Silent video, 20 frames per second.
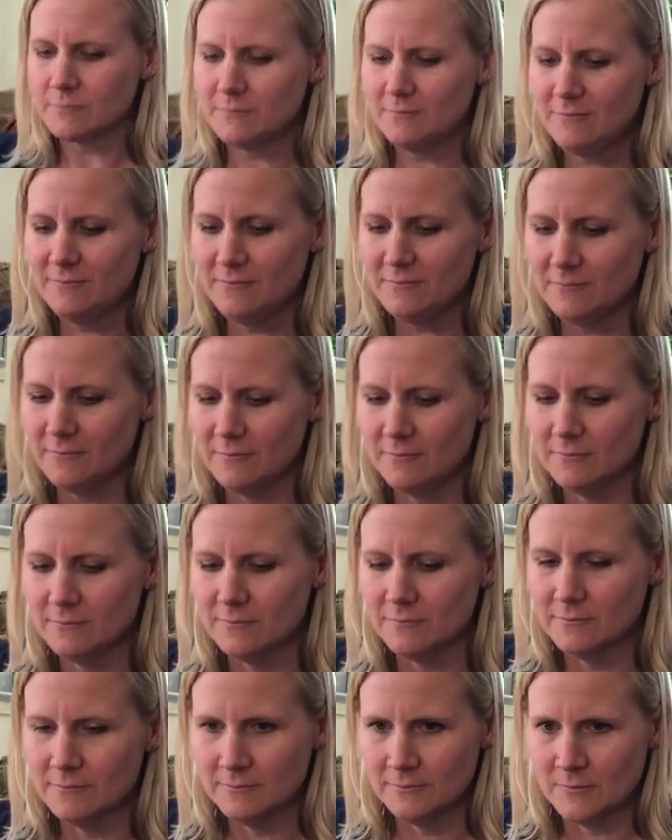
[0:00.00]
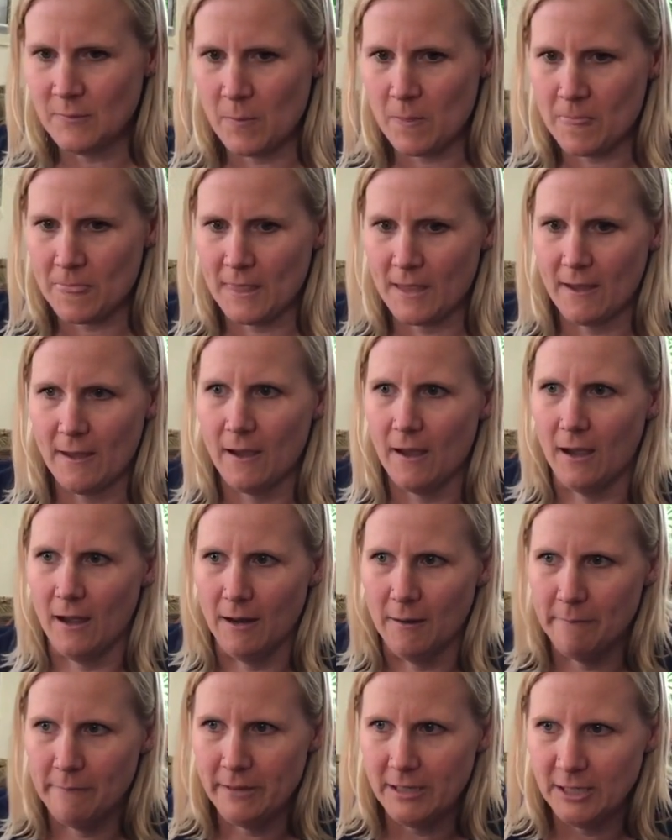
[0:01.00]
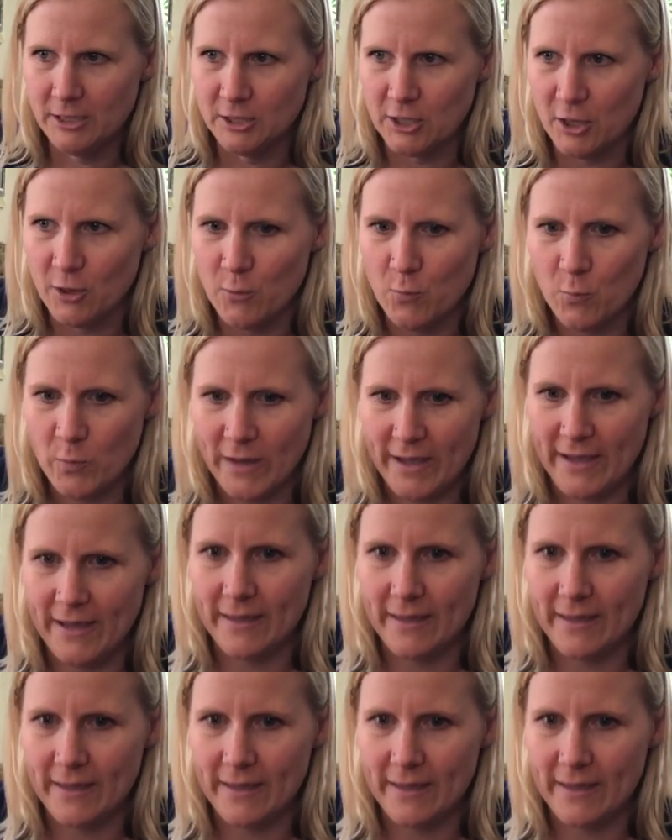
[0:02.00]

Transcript: what they are, and you can see everyone else's at the table.